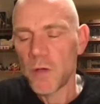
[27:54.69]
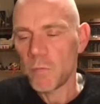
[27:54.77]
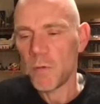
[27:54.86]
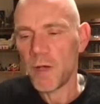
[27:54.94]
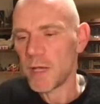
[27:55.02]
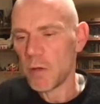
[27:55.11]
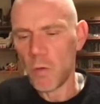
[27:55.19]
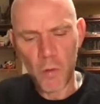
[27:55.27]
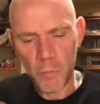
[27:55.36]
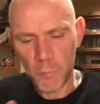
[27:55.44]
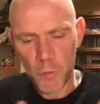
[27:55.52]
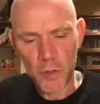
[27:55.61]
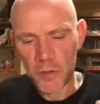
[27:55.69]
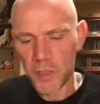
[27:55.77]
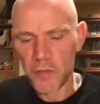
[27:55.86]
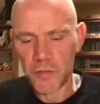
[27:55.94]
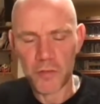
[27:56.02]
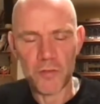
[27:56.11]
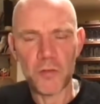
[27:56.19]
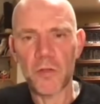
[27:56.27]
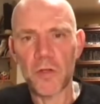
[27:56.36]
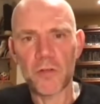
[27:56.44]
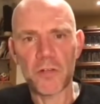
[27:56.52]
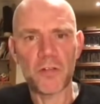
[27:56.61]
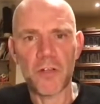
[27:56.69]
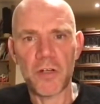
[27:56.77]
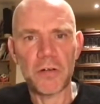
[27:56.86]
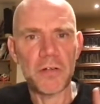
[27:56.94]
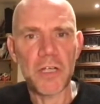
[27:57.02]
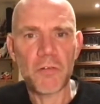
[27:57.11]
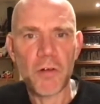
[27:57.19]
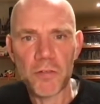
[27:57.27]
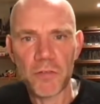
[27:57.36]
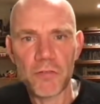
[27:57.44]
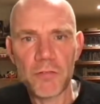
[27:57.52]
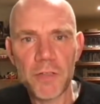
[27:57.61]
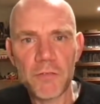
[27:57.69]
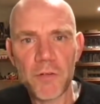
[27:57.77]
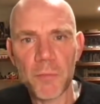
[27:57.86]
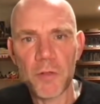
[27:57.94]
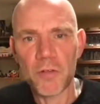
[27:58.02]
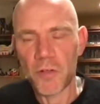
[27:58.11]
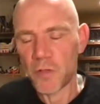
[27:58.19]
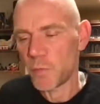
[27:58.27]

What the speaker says: why all broadcasting studios are generally across the street from each other,